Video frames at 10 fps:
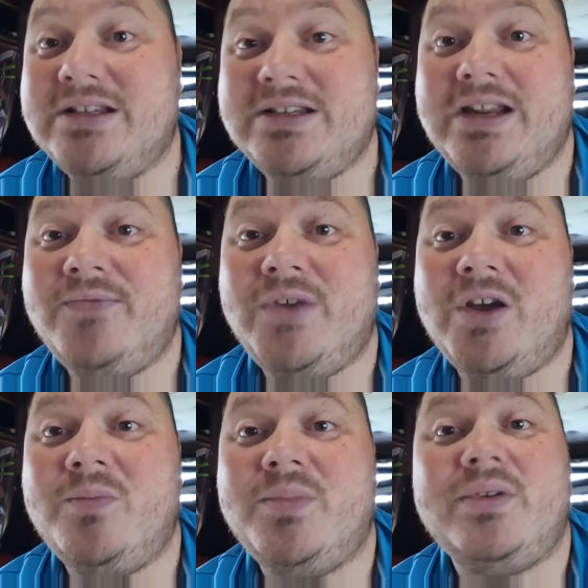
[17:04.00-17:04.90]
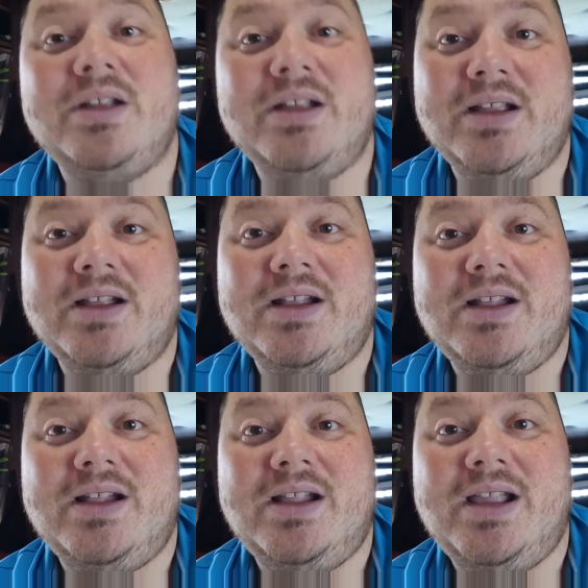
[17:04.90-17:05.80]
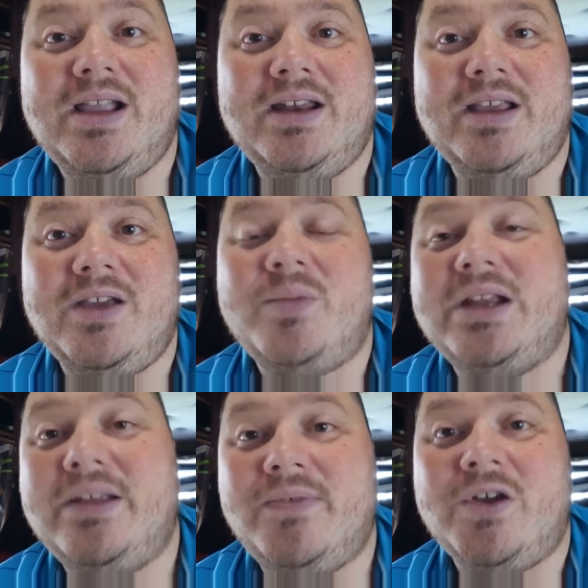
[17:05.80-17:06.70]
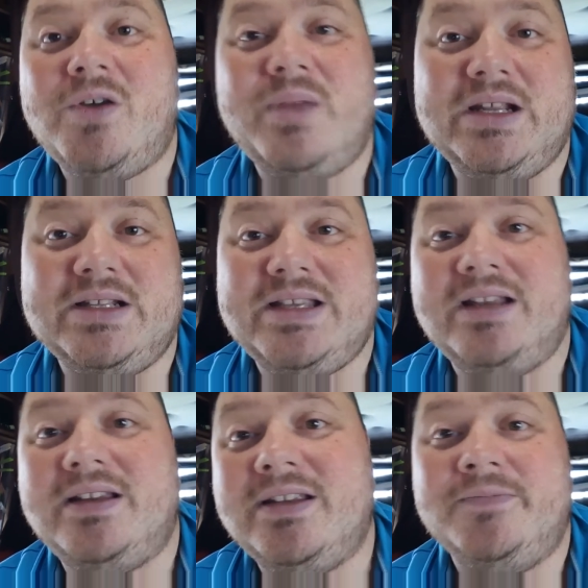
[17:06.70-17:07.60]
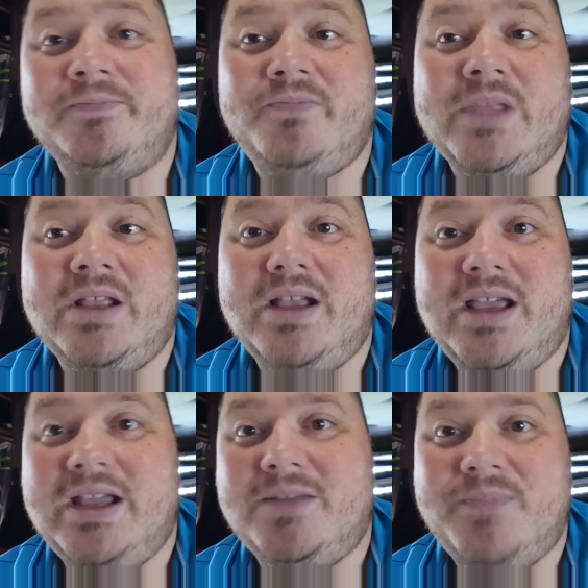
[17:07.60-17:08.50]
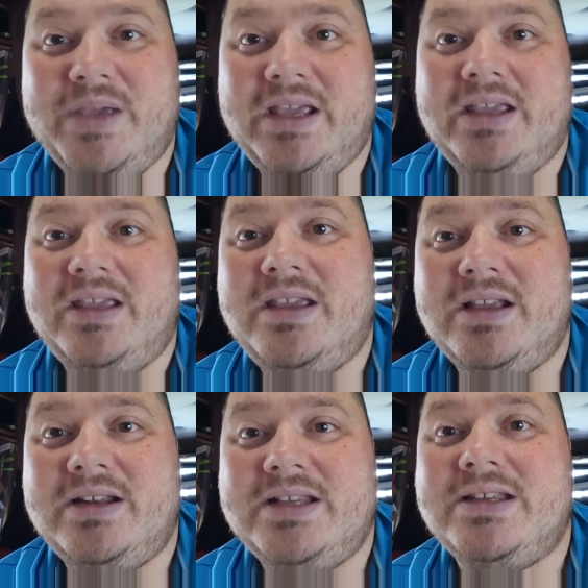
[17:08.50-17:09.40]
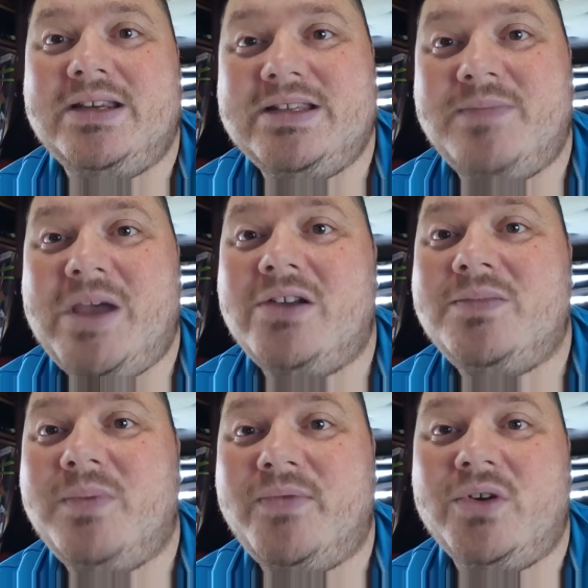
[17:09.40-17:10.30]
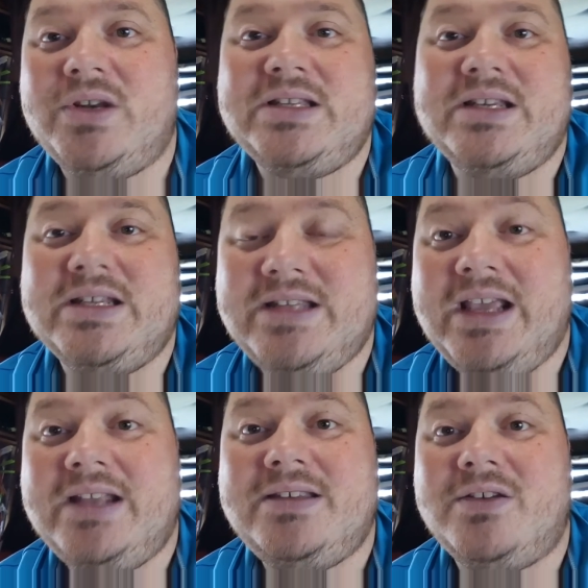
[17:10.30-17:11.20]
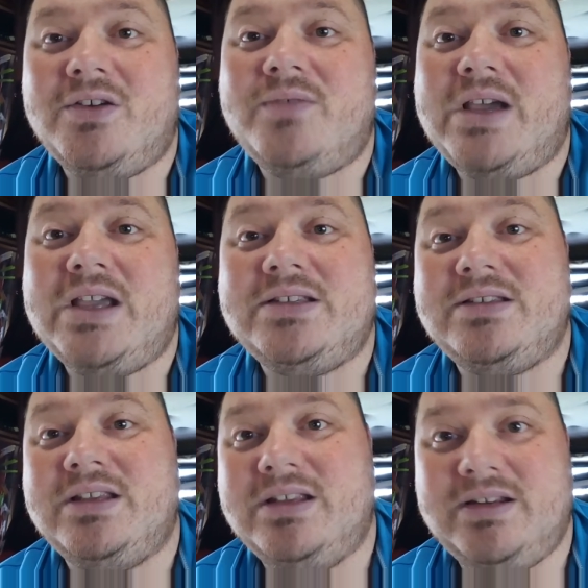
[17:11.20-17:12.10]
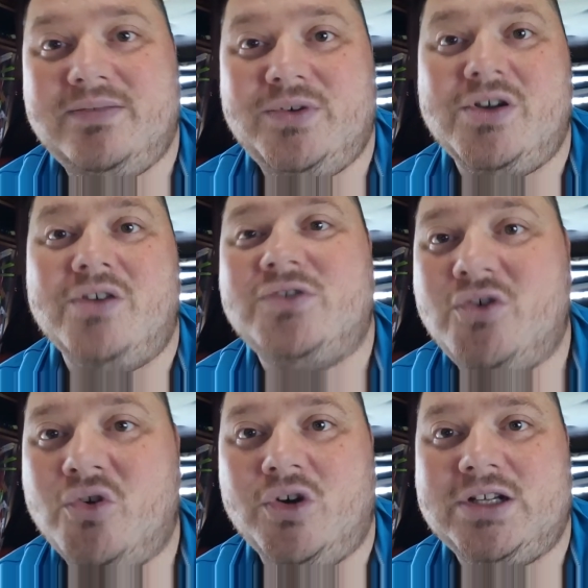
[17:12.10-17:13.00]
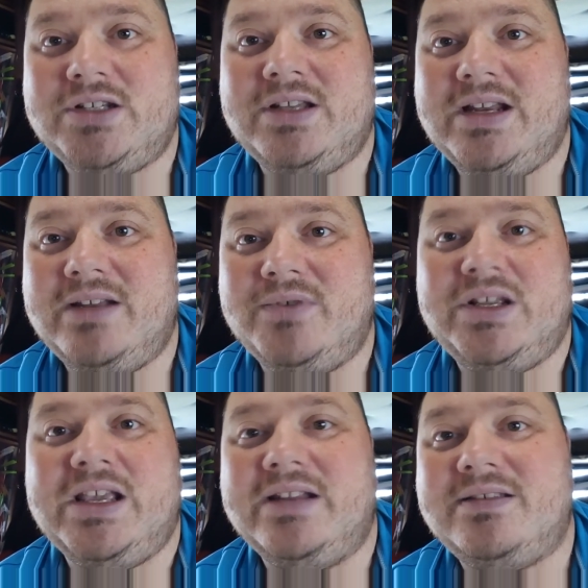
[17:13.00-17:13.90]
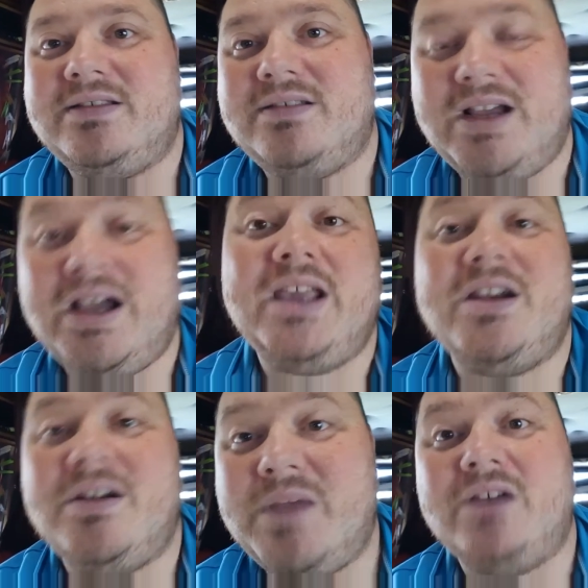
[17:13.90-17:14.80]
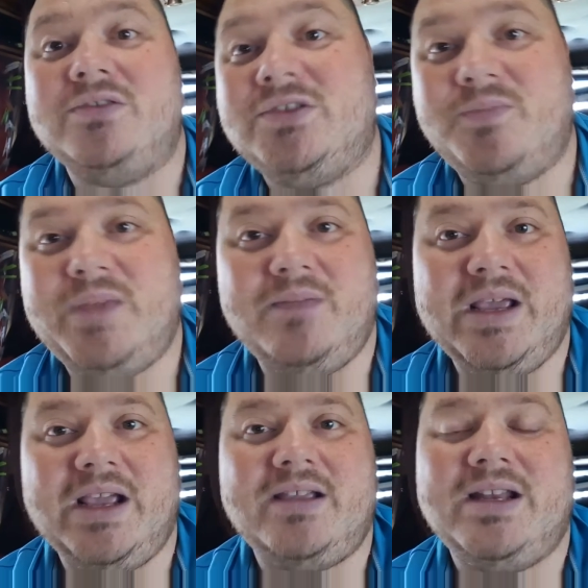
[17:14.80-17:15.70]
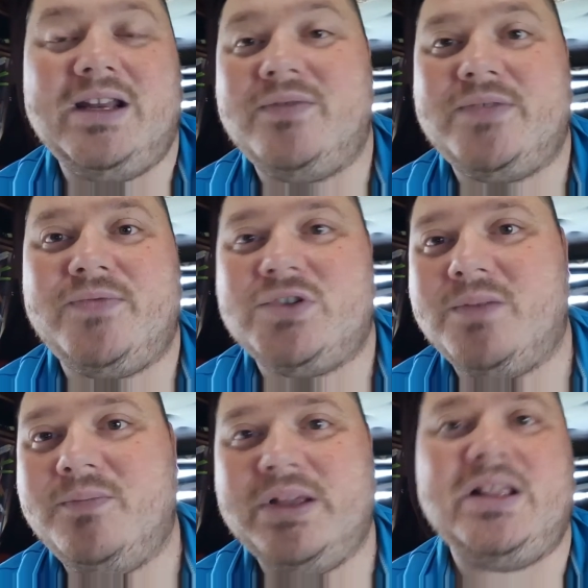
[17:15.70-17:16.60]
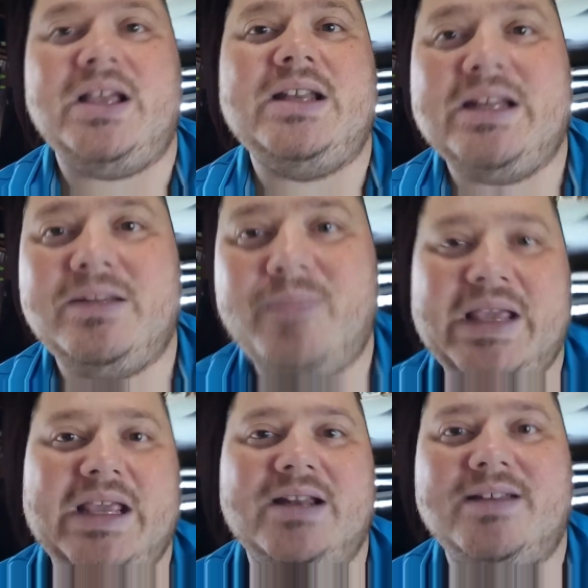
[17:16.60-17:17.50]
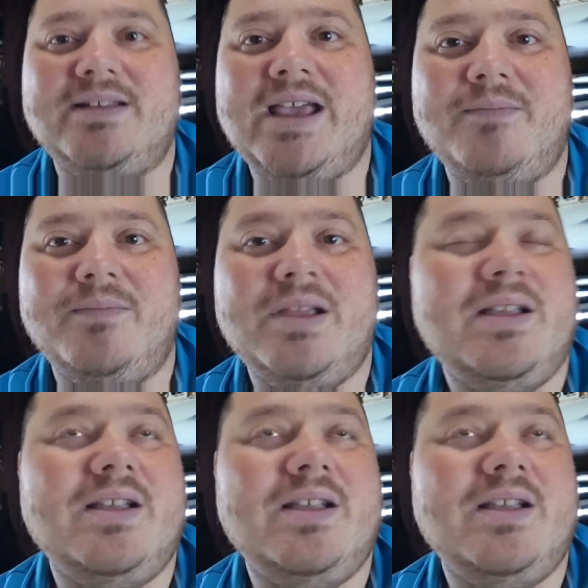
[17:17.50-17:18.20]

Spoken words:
here's an envelope. And I opened the envelope, and it said, I had to pay this and this amount before this and this date. Otherwise, it would go to court and I would get a higher amount to pay back. And it was for some bill I didn't pay at the time.